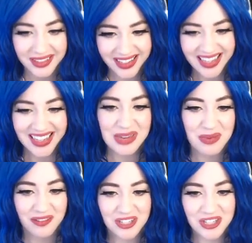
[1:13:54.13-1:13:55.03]
Keep
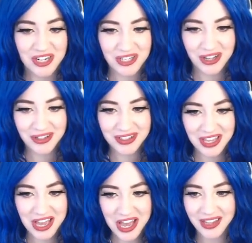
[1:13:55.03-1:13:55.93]
having to change colors.
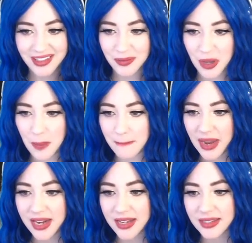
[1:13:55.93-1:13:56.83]
There we go,
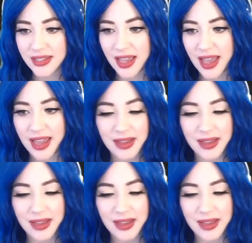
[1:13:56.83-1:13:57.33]
minus A.